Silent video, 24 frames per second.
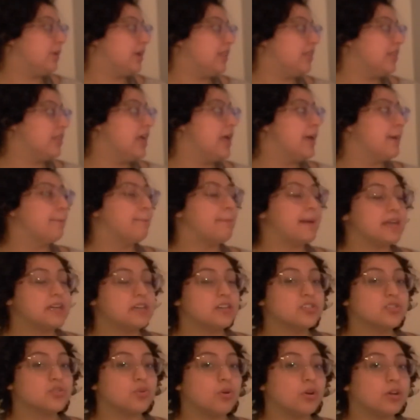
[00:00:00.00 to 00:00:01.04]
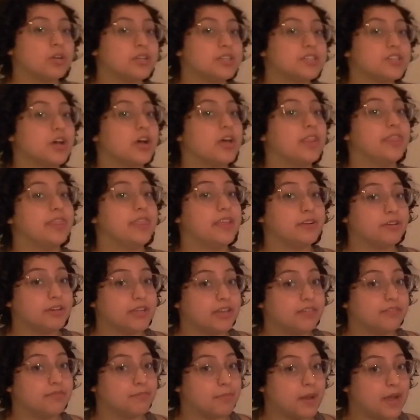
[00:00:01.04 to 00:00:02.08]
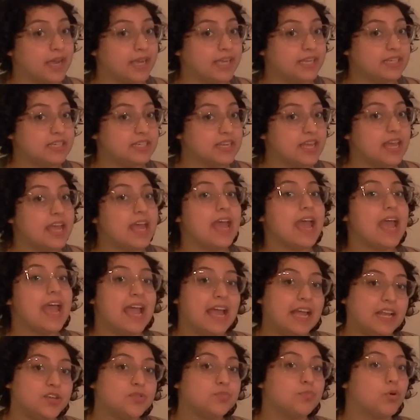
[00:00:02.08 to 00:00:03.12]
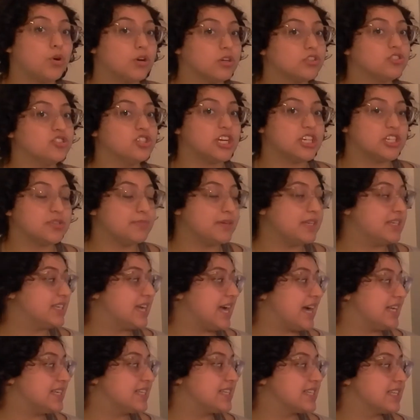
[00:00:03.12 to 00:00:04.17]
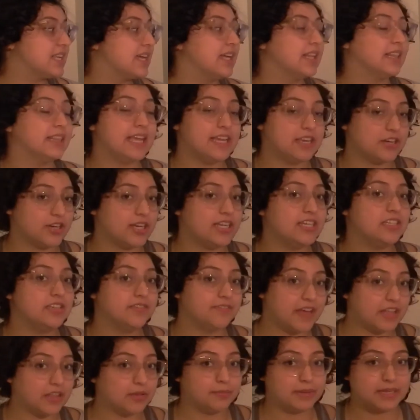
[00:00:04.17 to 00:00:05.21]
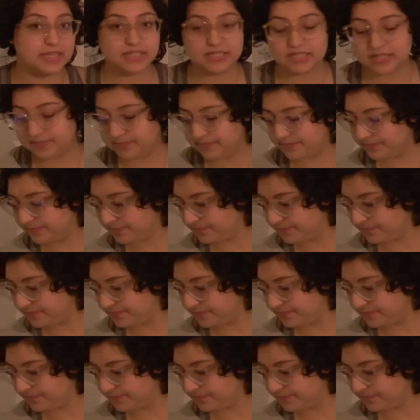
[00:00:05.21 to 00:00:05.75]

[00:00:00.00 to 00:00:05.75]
with better scores on theory of mind and moral judgment tests later in development.